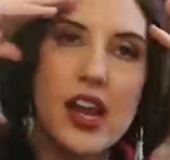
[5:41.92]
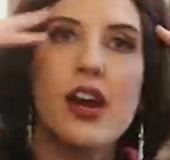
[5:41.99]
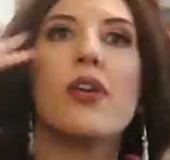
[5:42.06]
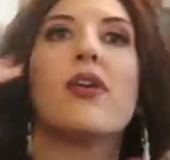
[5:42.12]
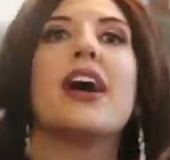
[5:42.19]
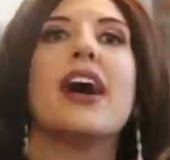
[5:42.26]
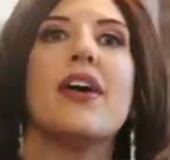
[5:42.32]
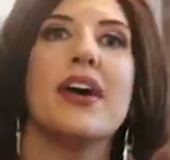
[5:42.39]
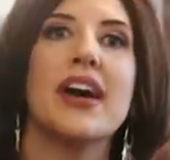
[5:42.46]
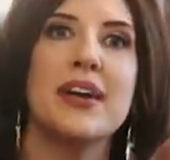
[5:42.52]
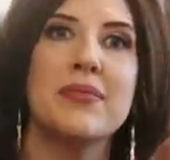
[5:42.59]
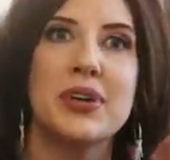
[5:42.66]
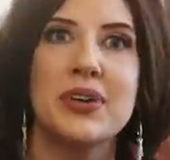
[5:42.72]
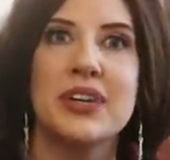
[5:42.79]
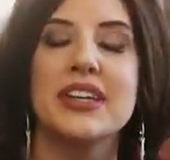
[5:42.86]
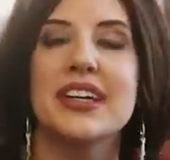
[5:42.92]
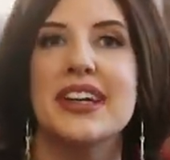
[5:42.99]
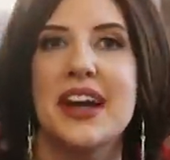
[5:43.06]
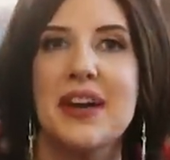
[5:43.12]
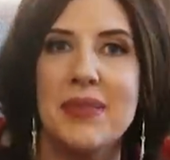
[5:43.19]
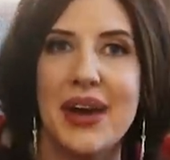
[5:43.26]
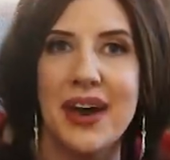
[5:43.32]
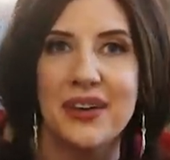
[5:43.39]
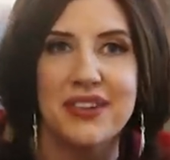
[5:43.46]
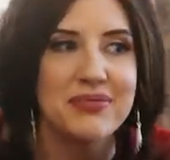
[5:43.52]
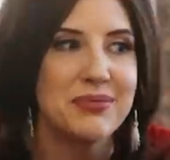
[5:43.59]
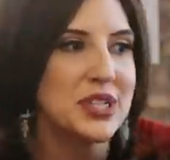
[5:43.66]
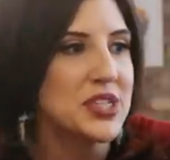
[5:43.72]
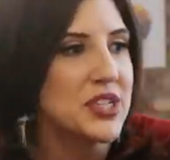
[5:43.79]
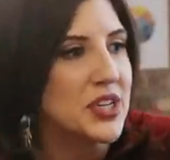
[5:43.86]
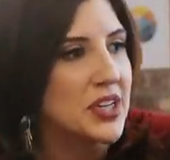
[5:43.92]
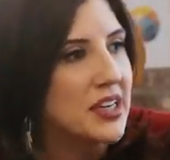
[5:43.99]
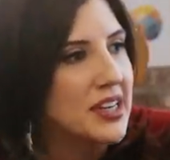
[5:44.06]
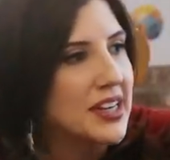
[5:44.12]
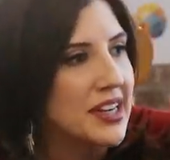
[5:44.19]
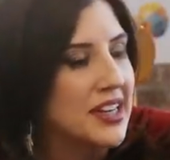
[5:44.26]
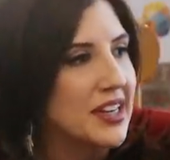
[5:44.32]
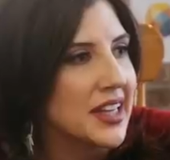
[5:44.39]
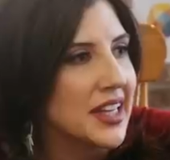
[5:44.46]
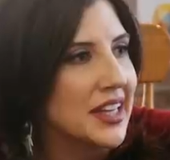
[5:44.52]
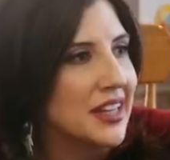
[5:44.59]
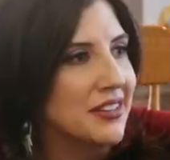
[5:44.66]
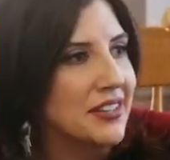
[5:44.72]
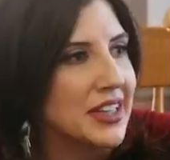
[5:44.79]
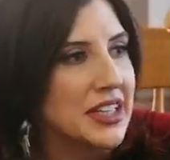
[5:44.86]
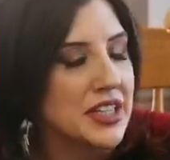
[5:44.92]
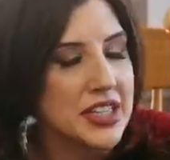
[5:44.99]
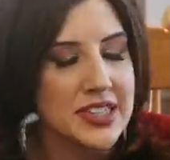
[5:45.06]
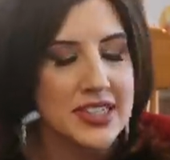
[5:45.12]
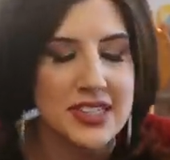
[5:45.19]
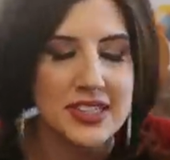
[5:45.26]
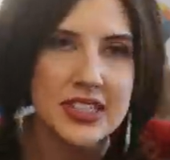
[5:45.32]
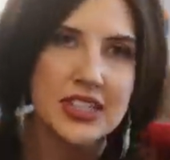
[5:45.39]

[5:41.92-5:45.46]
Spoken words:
know how I am going to come out of maternity leave. Like, this is